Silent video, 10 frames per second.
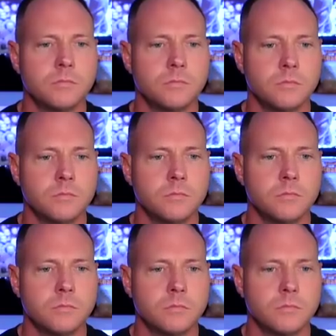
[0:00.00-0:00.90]

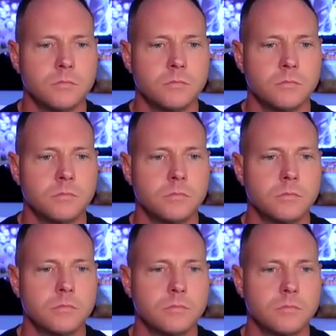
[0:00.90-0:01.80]

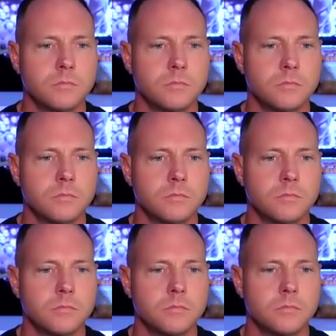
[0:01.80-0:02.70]

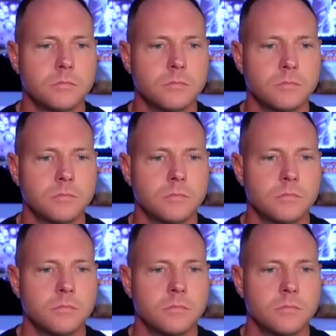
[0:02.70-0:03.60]

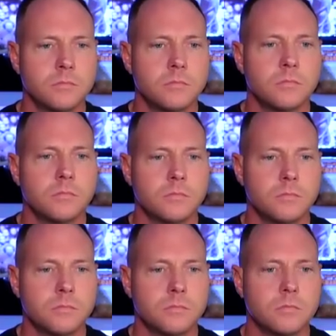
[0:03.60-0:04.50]

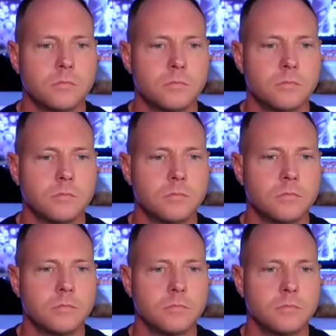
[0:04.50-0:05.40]

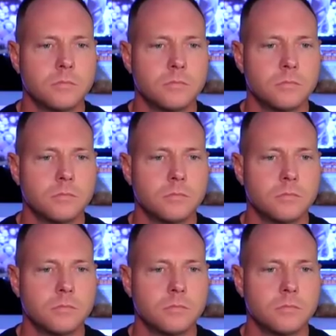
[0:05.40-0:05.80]
The person shown says nothing.